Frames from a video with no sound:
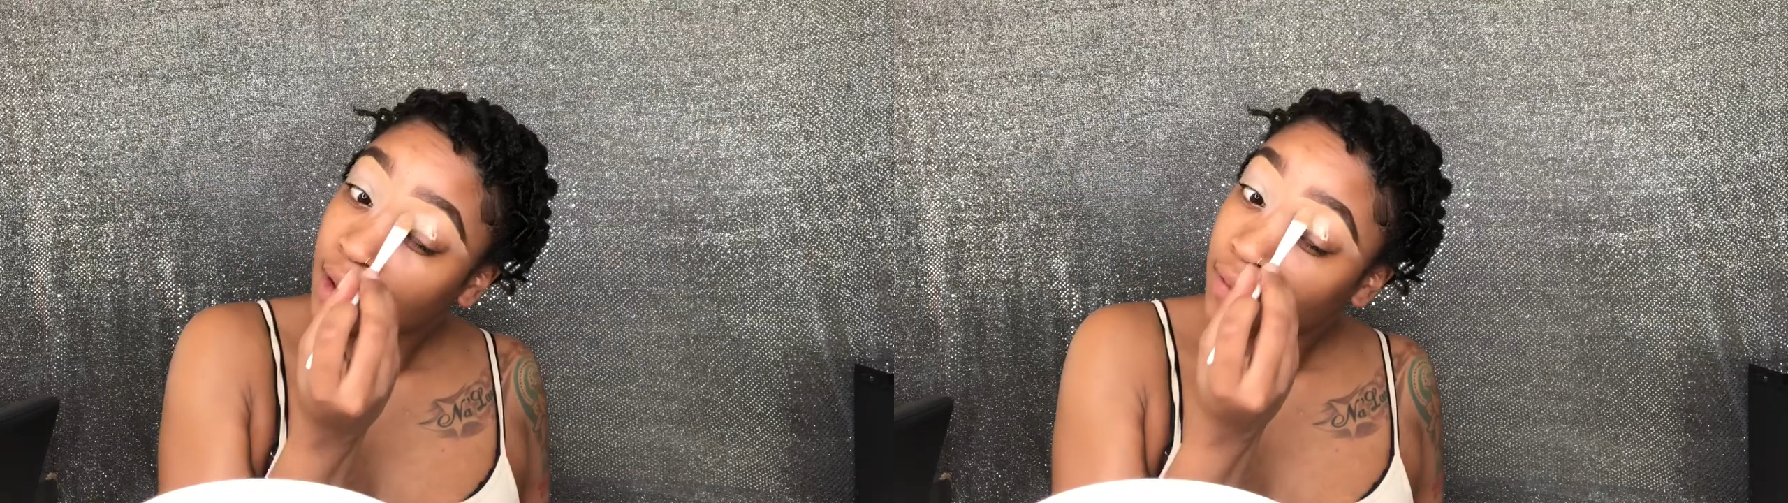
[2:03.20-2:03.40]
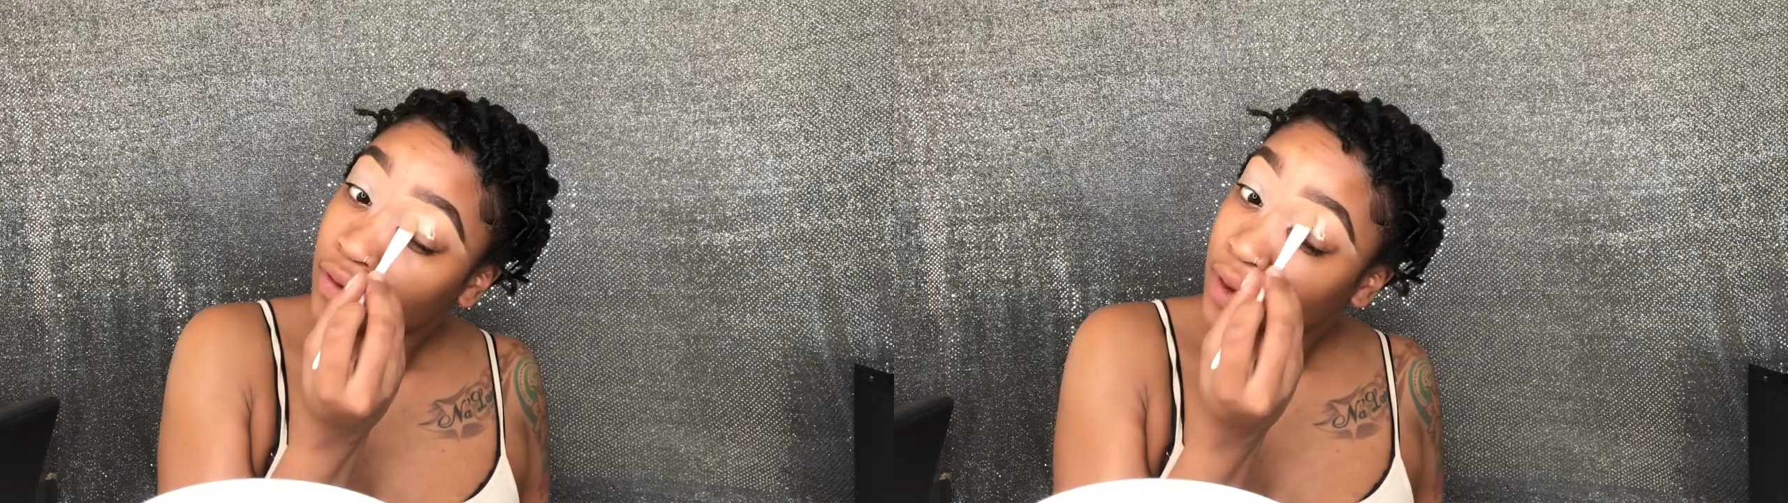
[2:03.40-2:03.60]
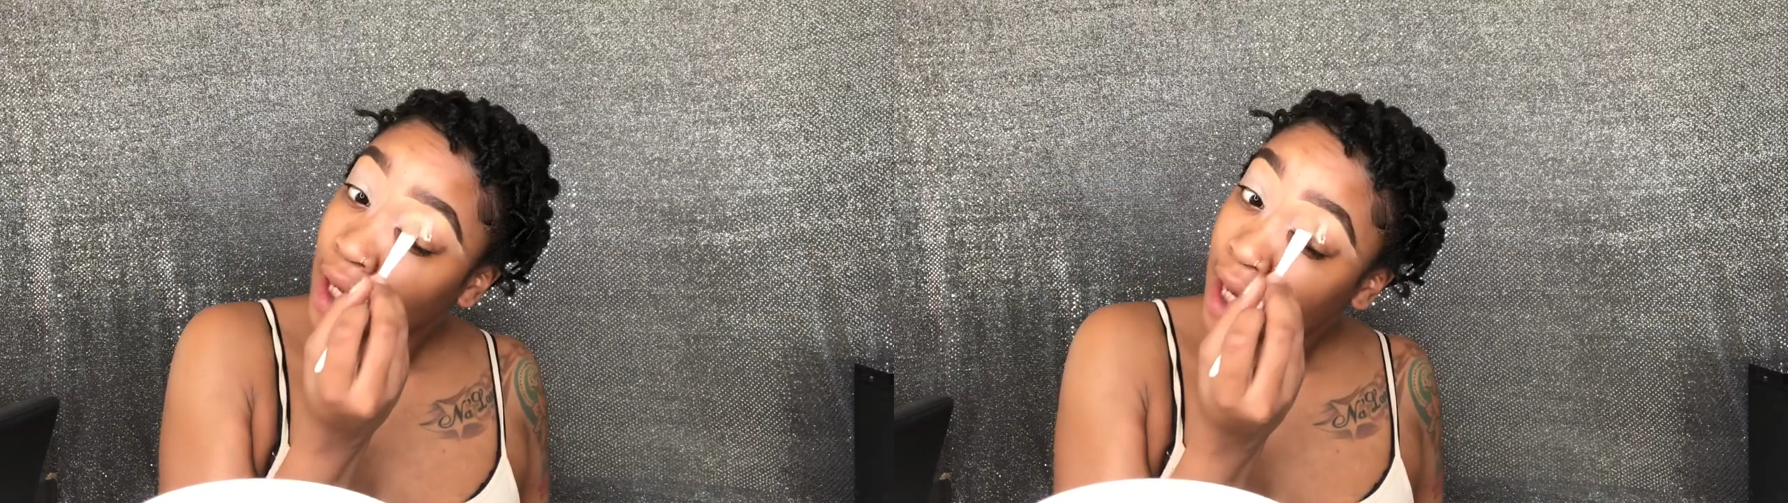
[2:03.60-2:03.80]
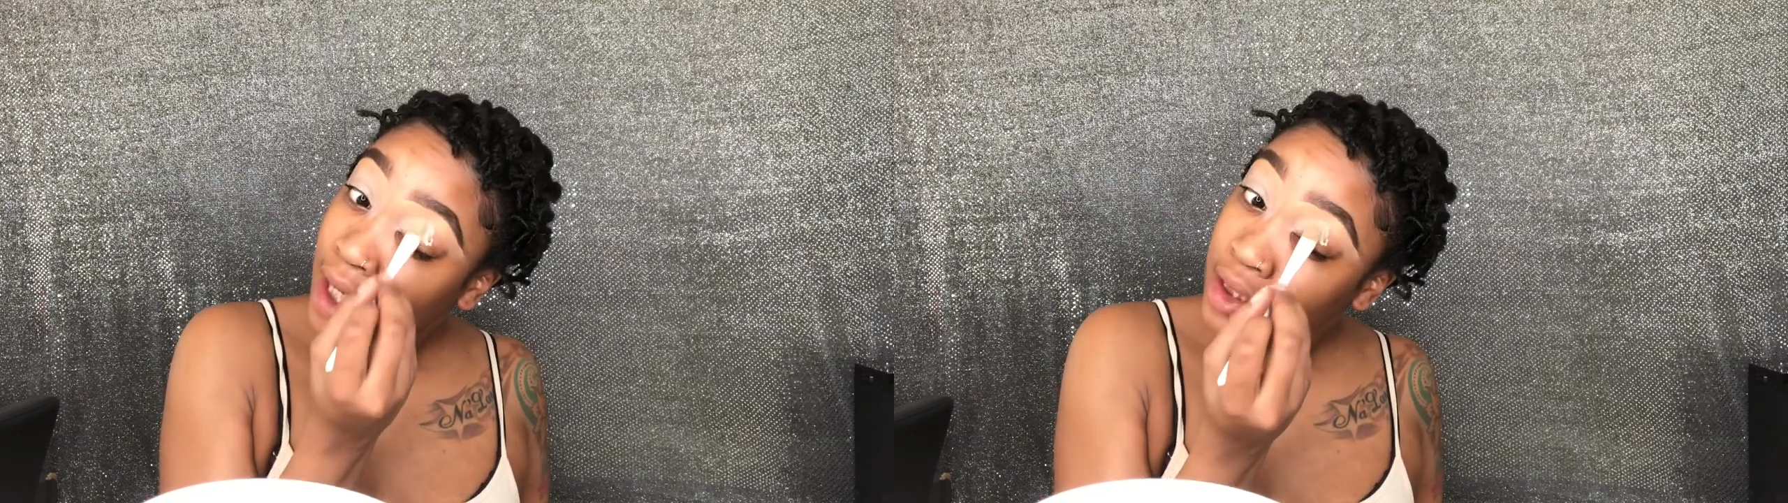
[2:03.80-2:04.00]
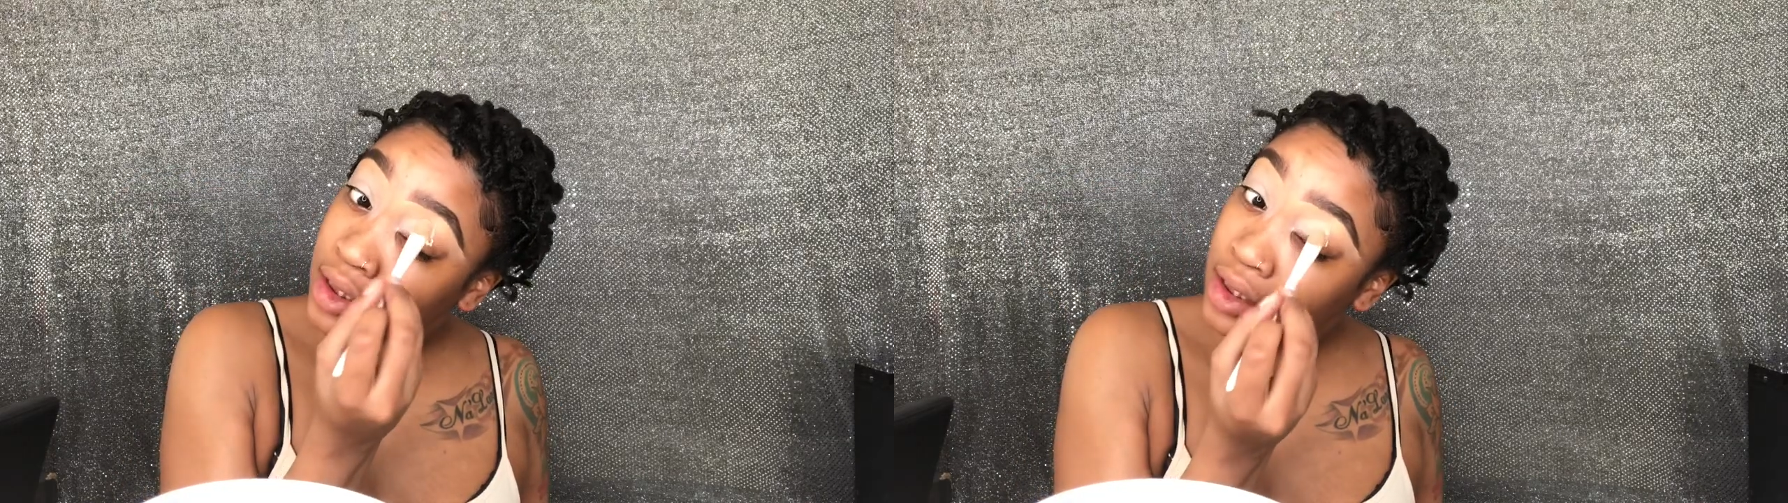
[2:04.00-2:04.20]
If you
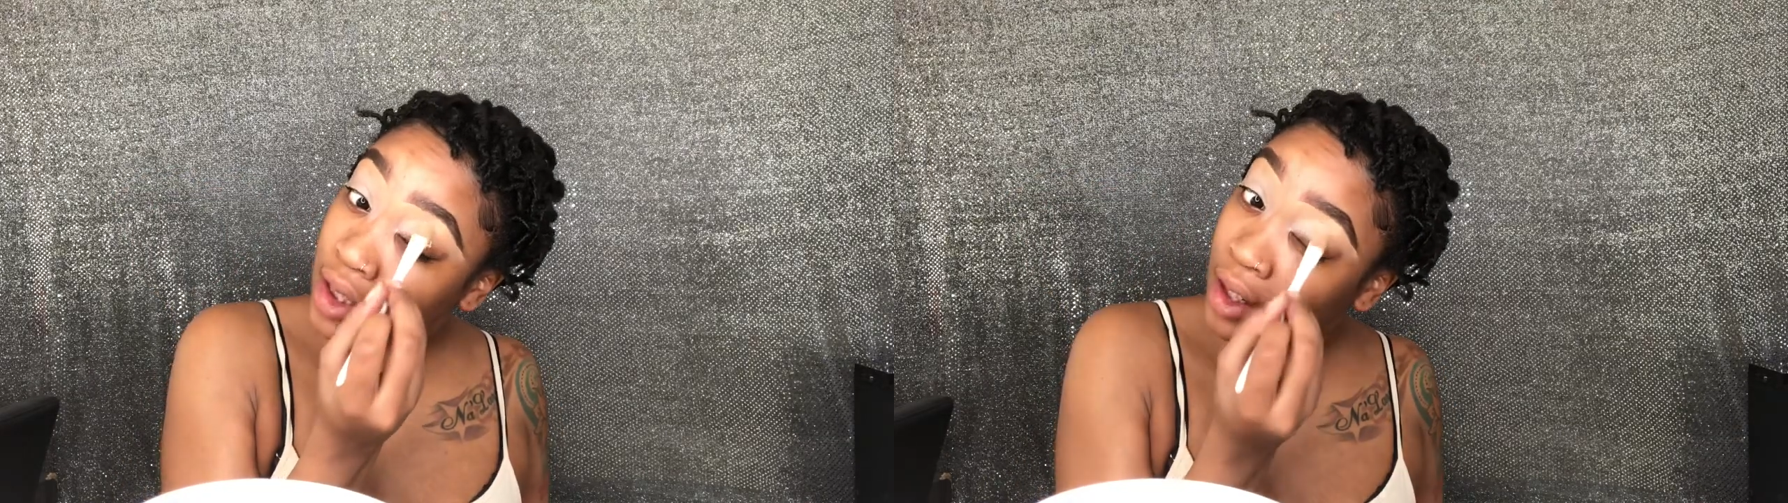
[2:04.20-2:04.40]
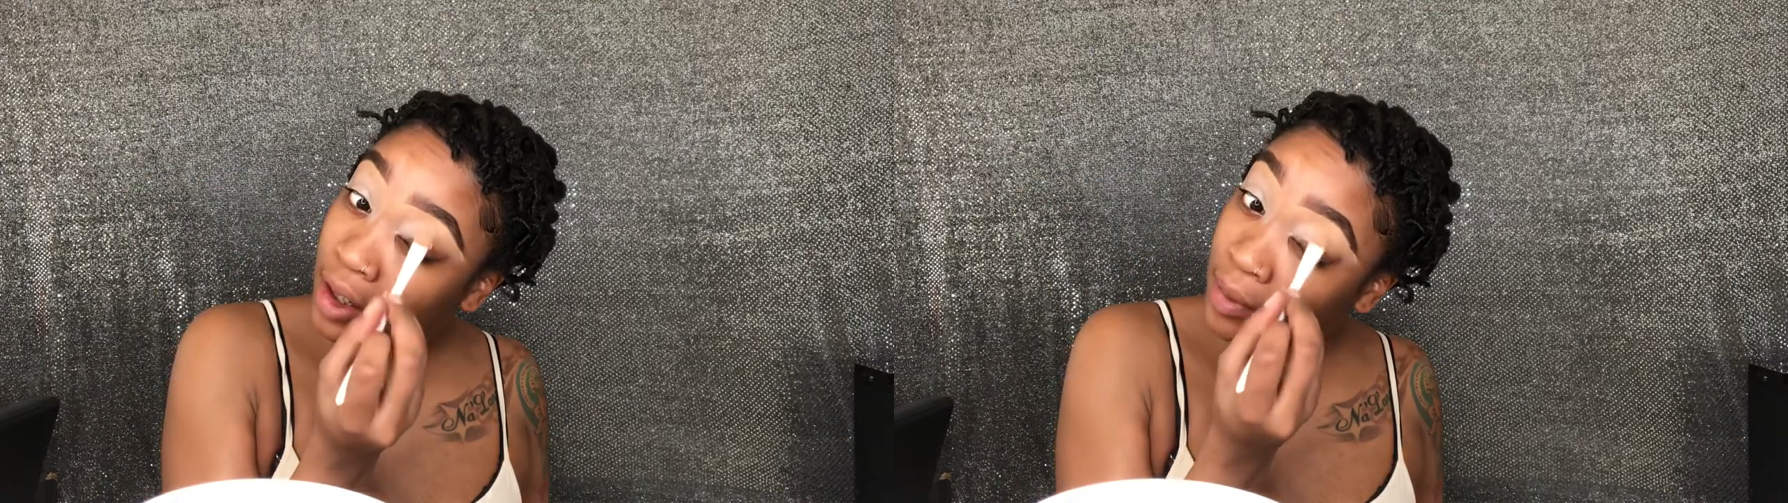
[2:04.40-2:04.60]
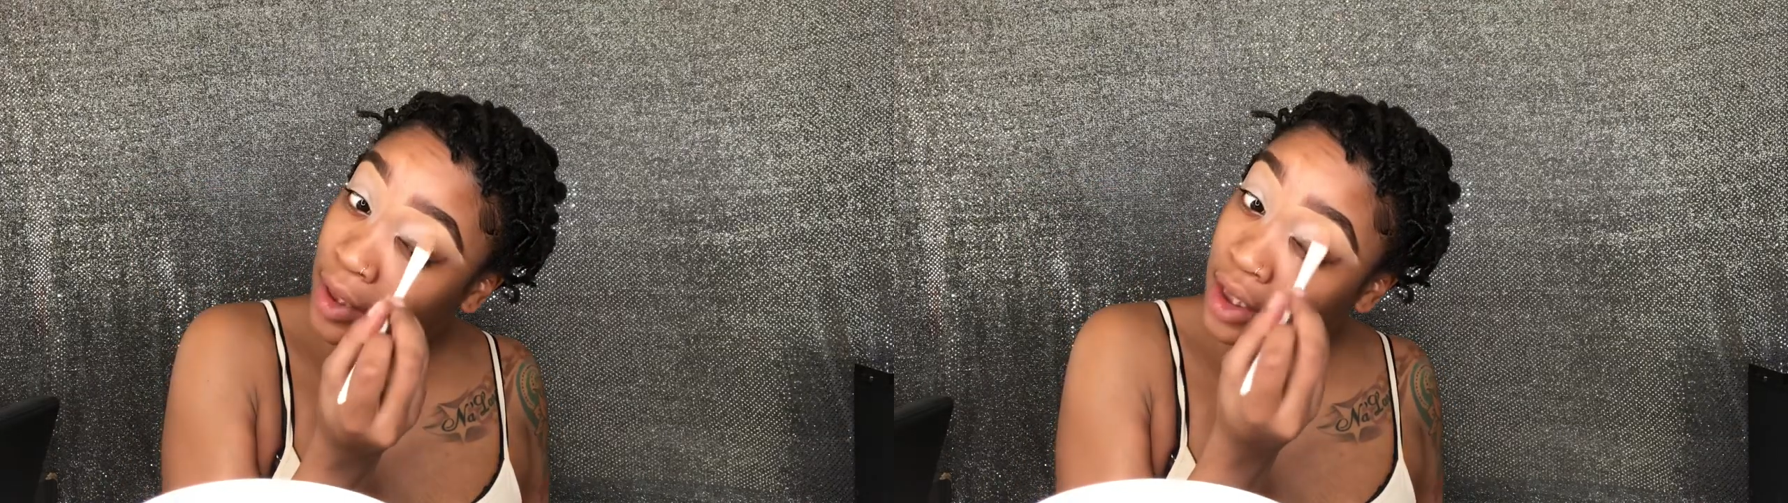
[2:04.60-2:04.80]
guys just heard me